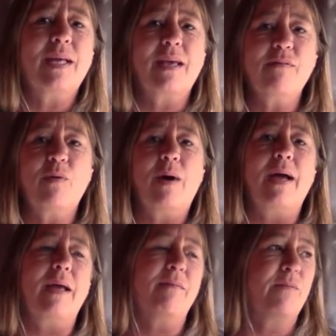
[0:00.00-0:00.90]

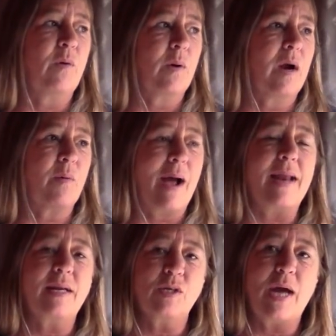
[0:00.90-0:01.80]
giveaway for a
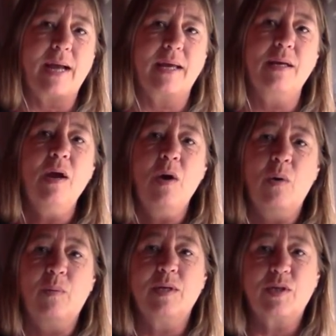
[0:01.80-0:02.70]
riding jacket,
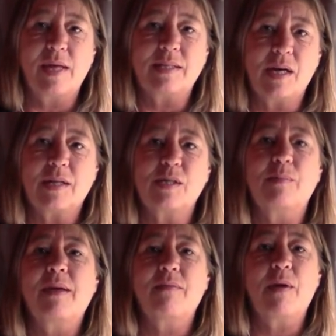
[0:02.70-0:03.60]
which that's awesome
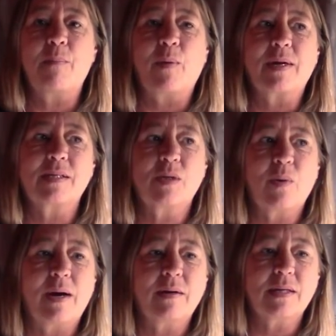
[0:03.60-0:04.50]
if it brings
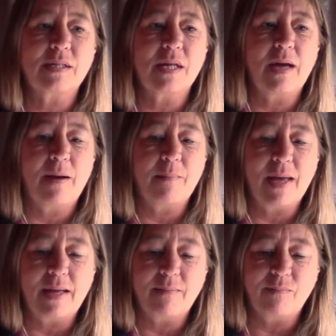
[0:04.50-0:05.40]
awareness.
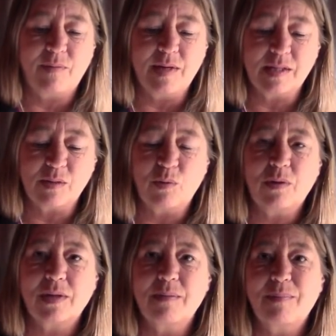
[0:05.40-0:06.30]
And this will
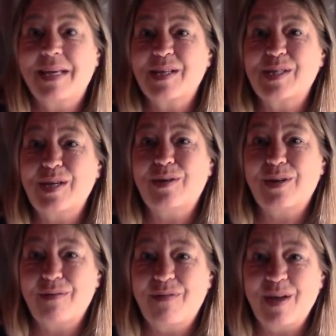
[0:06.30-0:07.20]
can be considered
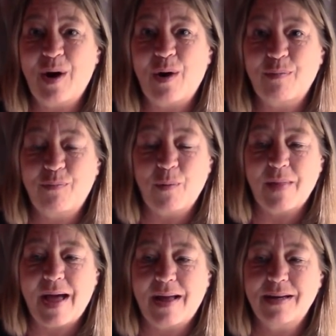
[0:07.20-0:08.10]
a VR for
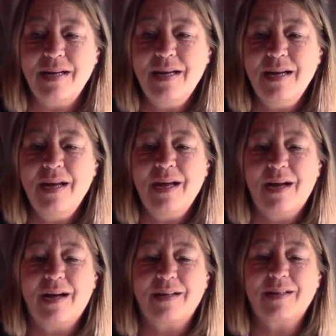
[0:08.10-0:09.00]
that
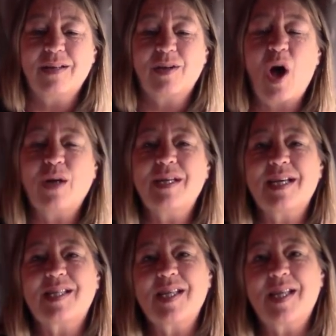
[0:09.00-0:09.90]
little
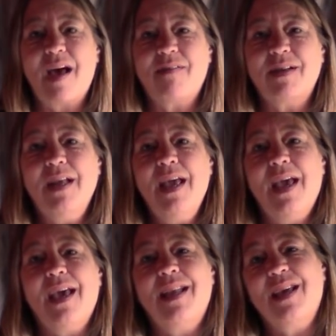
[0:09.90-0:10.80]
contest he's having.
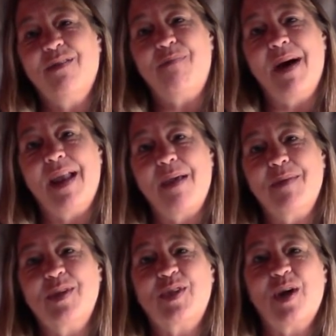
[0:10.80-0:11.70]
And if my name
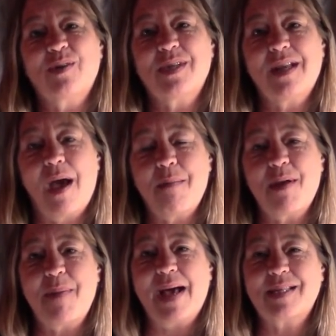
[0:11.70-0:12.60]
is chosen, I'm
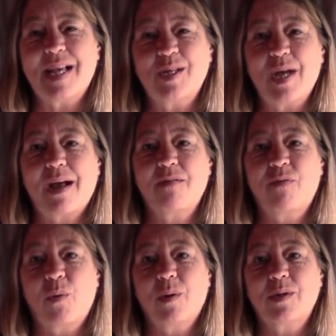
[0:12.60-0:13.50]
gonna pass that jacket
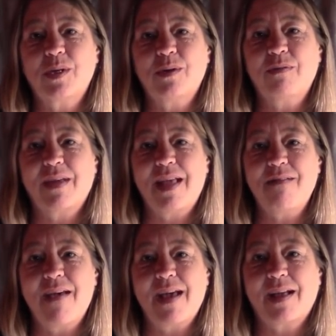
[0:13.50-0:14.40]
forward to Vicky
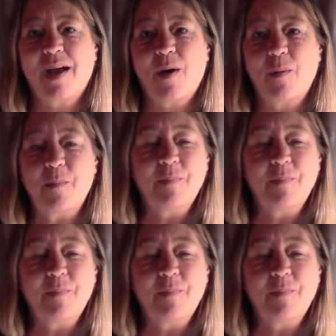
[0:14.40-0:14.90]
Van Gogh.